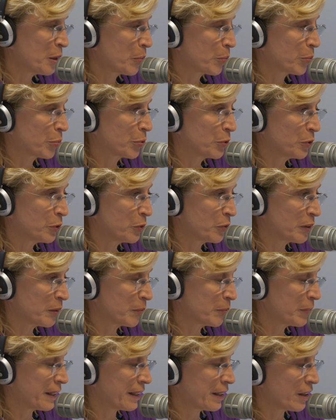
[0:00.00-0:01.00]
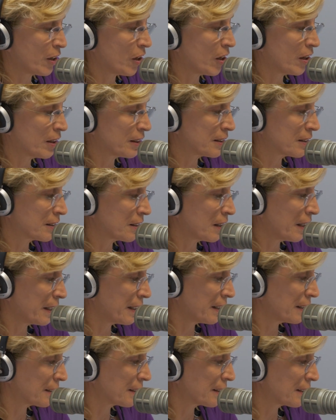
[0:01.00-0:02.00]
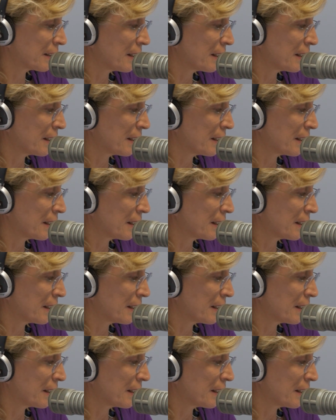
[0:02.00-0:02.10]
proven by hard science.